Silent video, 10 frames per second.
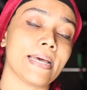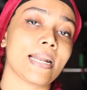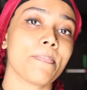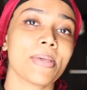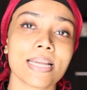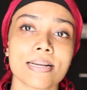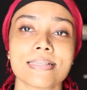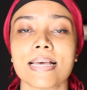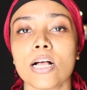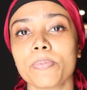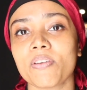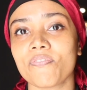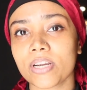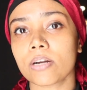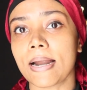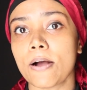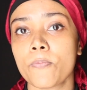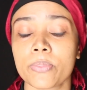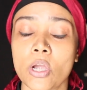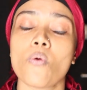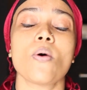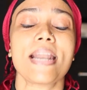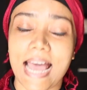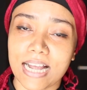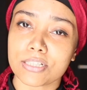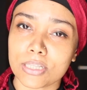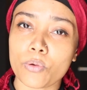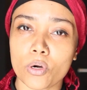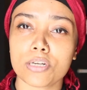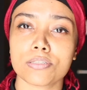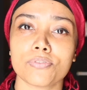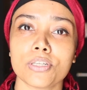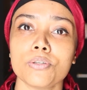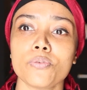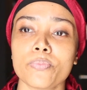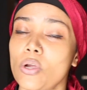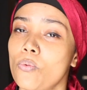and I'm here to help you figure out what actually works for you,